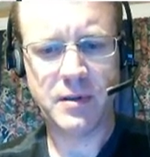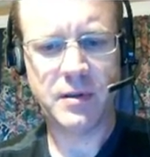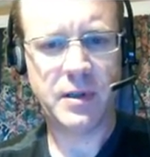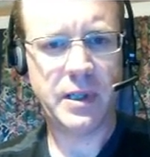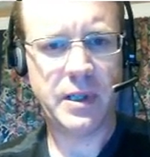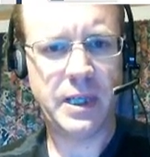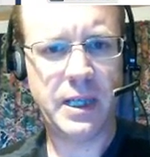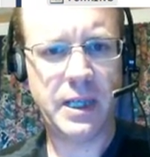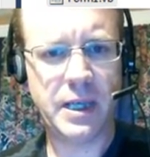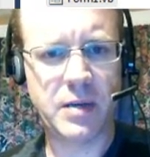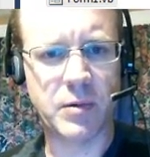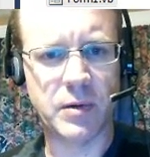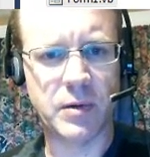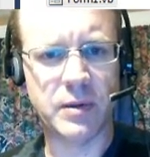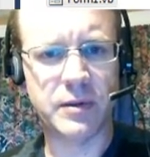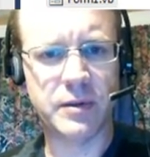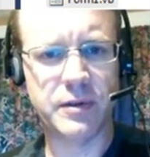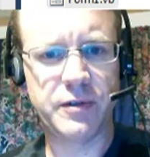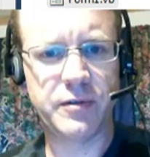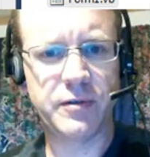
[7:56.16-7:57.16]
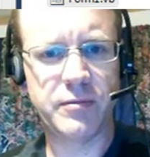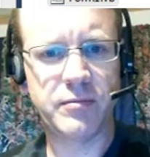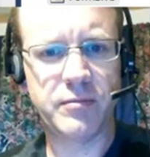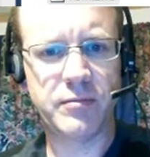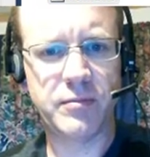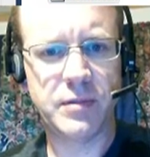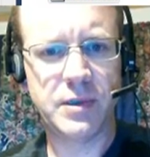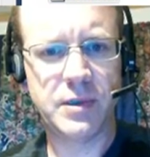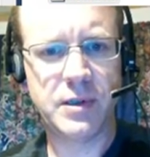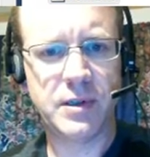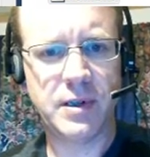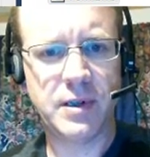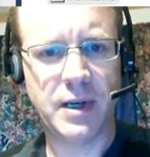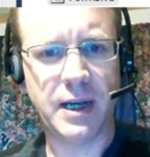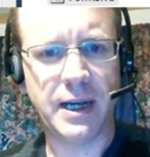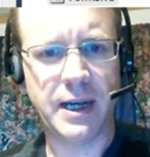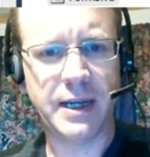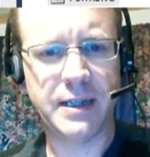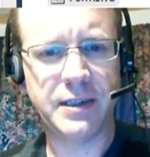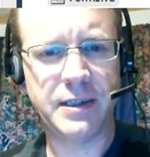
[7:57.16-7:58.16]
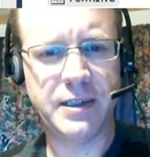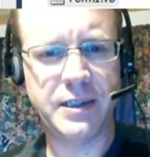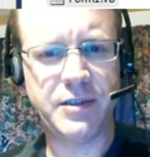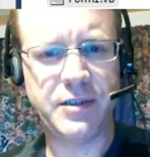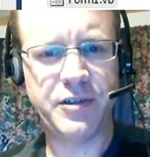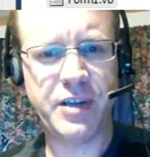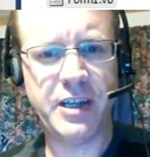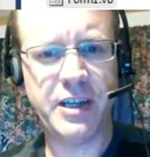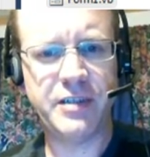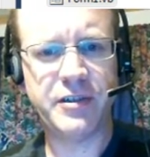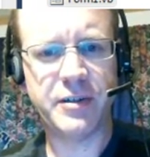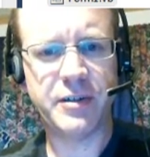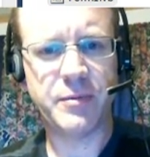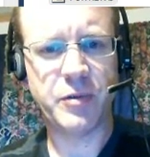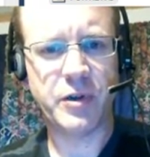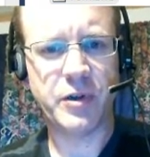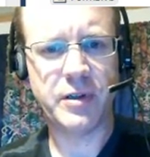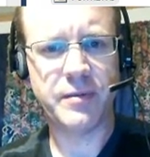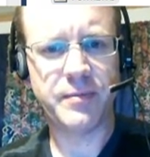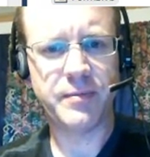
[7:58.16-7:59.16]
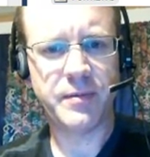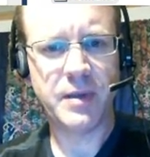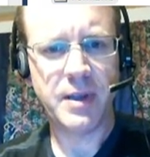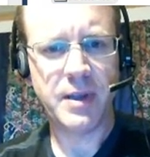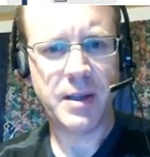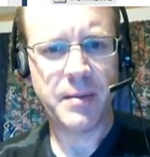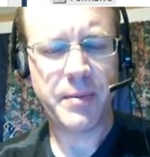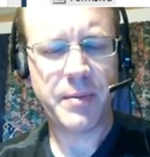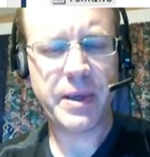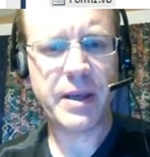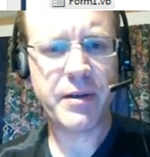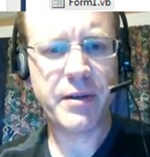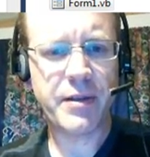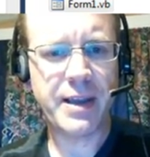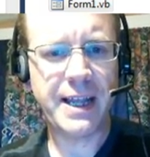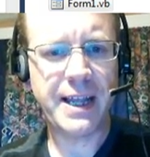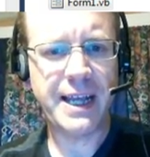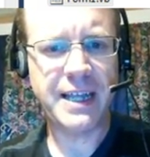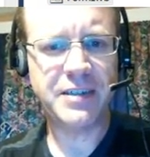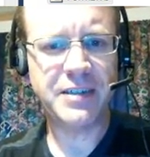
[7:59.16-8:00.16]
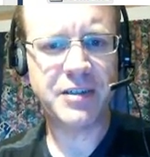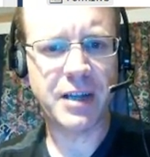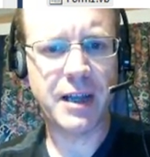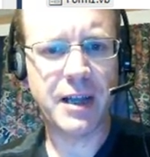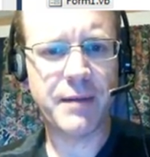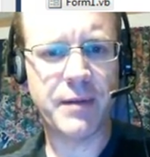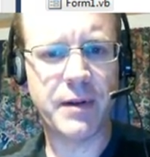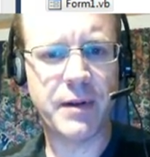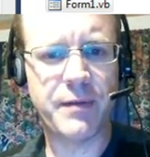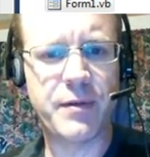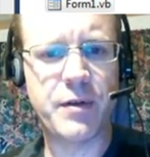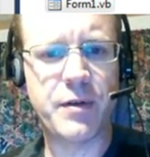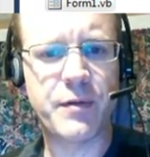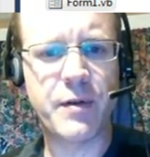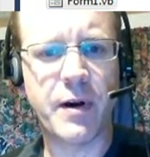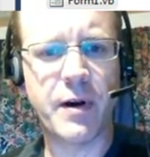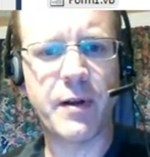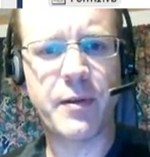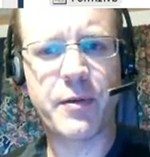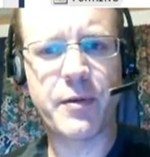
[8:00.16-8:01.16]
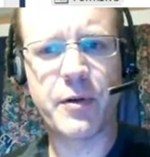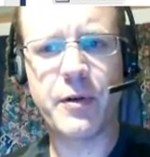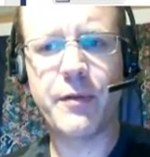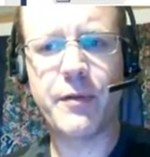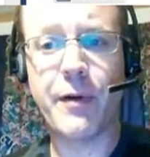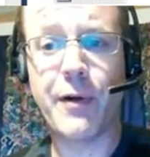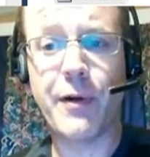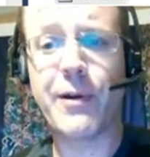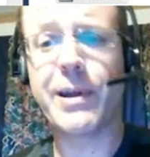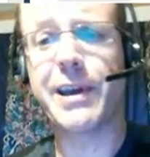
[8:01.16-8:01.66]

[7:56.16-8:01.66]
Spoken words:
equals INT change input. Because at each level as you've gone through, you've already